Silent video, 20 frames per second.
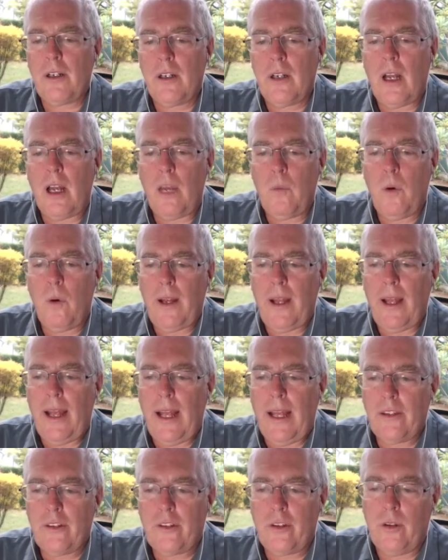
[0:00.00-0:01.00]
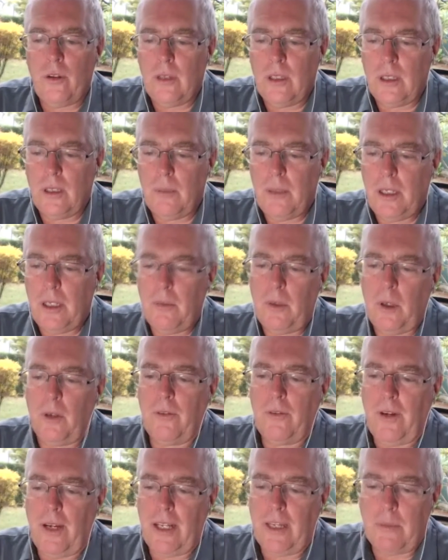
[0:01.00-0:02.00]
I want to ask you a little bit
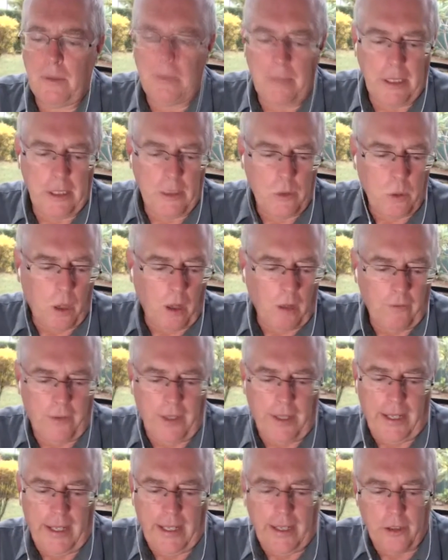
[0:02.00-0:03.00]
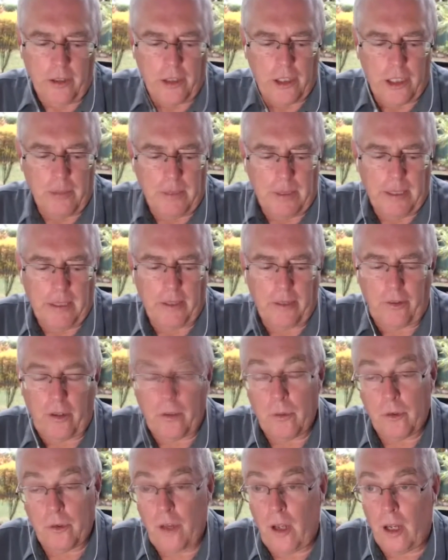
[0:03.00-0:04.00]
about vitamin B12 and energy, because I
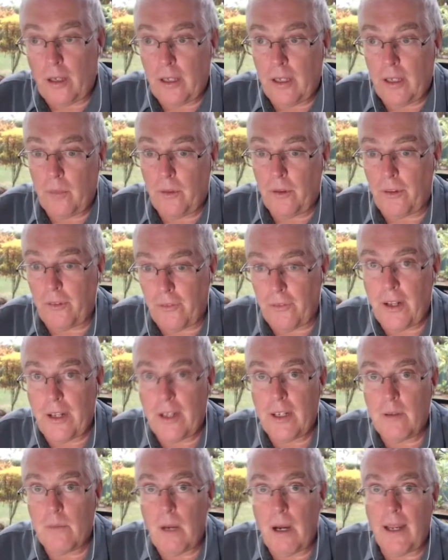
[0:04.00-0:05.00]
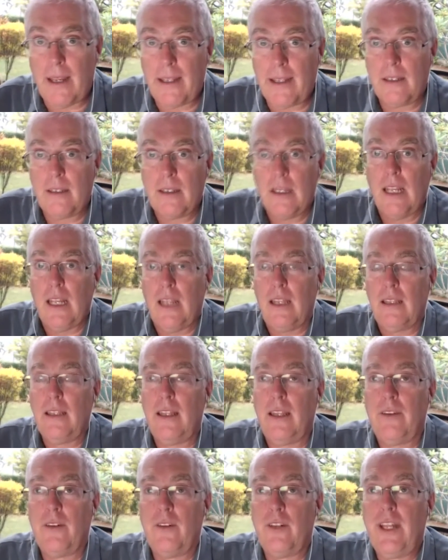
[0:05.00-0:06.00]
was talking with a friend of mine
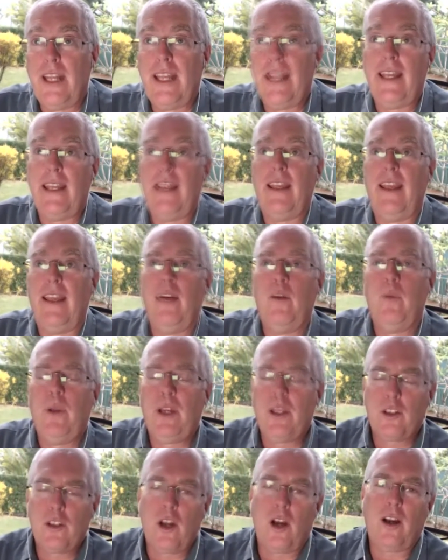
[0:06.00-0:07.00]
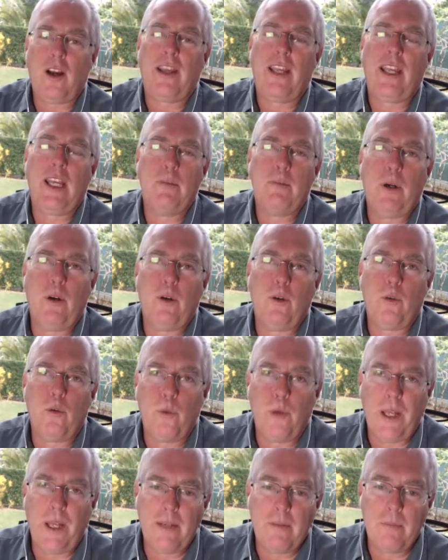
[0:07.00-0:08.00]
the other day, and we got talking about
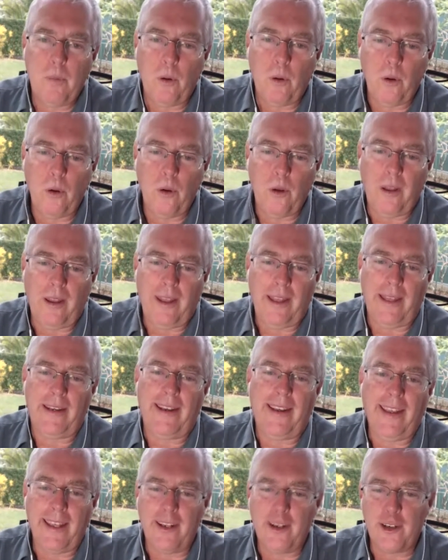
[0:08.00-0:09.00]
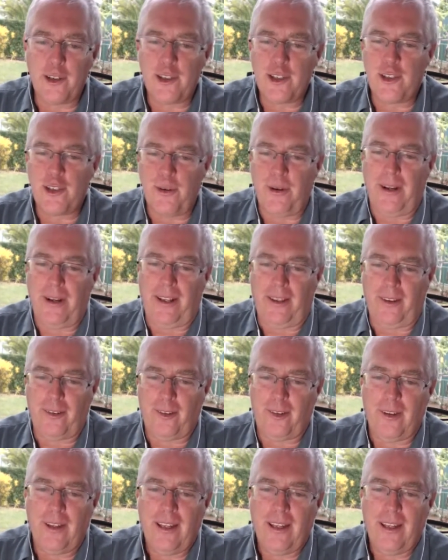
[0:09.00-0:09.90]
Red Bull and energy drinks.